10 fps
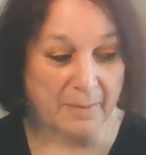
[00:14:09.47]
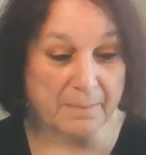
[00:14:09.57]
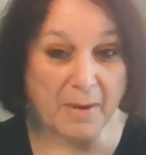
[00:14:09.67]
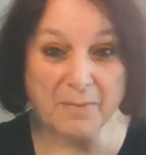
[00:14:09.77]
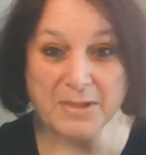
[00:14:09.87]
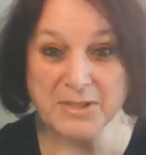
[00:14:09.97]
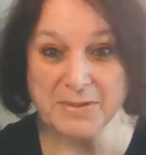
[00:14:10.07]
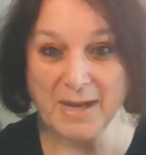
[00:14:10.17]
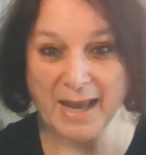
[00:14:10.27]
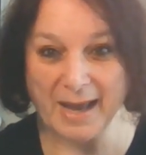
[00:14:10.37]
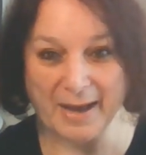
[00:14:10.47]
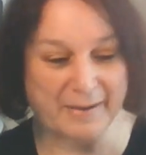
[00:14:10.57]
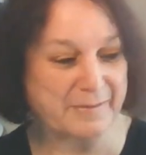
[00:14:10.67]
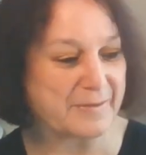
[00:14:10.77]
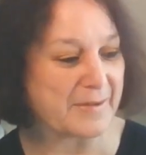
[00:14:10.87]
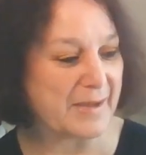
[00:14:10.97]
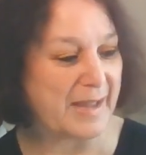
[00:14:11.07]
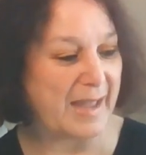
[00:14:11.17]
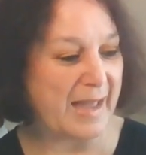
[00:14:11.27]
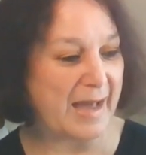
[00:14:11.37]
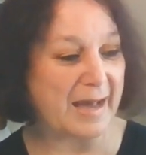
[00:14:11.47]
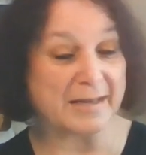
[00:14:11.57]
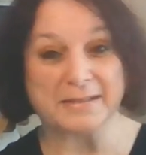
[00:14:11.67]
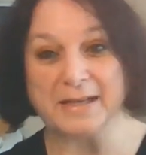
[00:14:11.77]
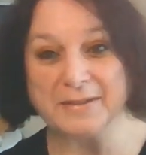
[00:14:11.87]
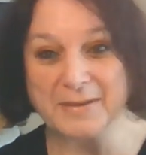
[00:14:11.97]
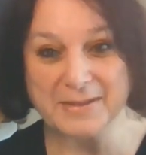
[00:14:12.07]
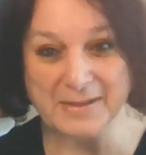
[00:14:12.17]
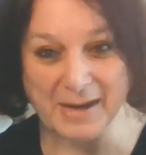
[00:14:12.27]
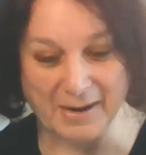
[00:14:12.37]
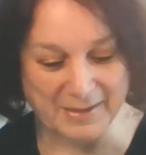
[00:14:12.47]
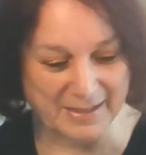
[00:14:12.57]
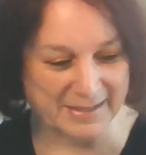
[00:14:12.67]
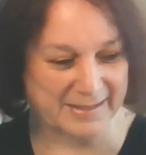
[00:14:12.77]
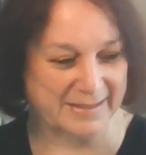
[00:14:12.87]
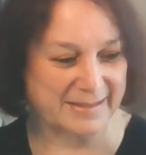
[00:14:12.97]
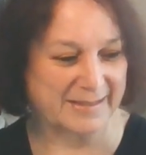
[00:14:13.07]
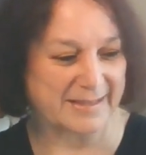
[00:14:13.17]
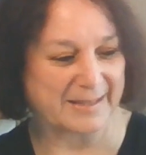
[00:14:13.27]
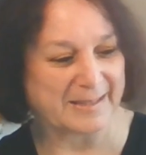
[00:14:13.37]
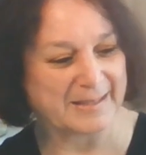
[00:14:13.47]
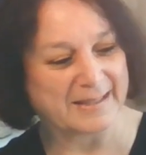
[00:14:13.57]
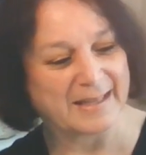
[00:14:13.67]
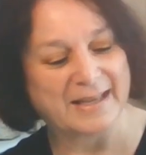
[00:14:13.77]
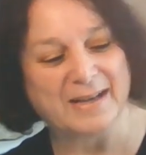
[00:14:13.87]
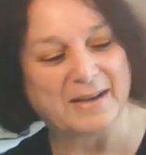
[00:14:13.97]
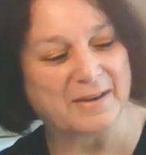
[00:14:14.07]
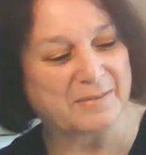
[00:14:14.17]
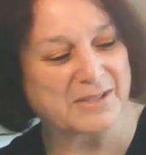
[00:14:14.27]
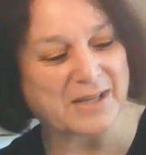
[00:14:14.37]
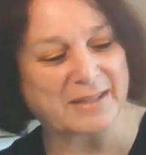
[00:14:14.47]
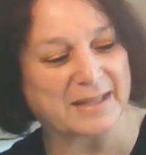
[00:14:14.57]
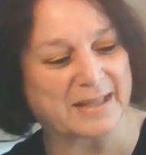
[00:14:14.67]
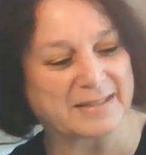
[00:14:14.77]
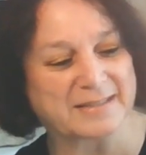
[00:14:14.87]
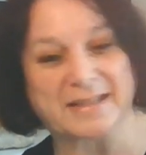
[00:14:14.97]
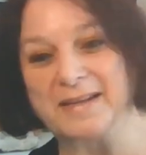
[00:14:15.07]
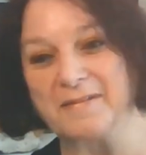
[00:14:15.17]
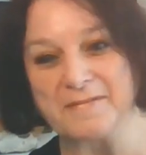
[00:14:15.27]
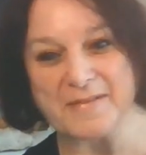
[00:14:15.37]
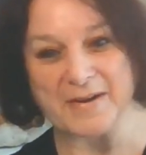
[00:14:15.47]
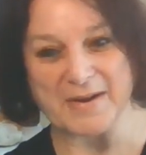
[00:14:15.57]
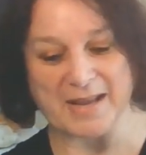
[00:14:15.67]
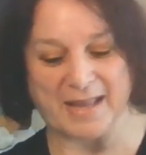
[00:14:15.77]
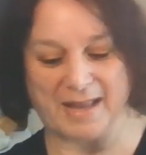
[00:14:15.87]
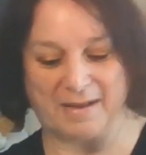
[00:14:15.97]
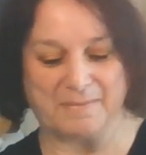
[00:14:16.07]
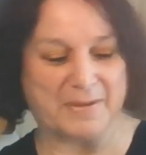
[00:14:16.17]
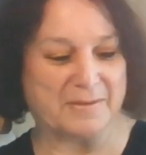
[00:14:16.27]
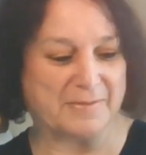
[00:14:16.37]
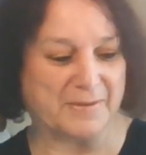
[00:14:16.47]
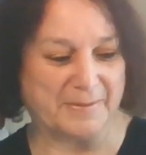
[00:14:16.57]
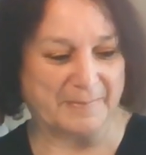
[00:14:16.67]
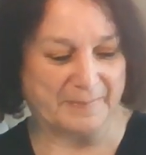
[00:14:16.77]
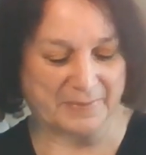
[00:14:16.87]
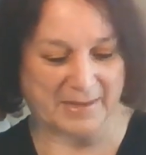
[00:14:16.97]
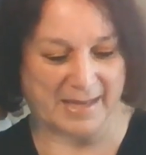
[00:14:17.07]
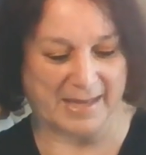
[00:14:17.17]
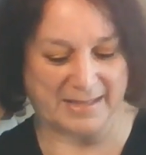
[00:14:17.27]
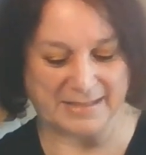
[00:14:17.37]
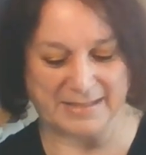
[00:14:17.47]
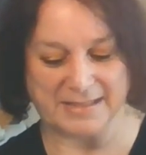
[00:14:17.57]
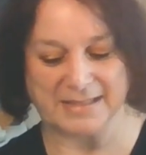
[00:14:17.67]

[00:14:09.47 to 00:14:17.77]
But we do have an oracle card, which I think is very beautiful, and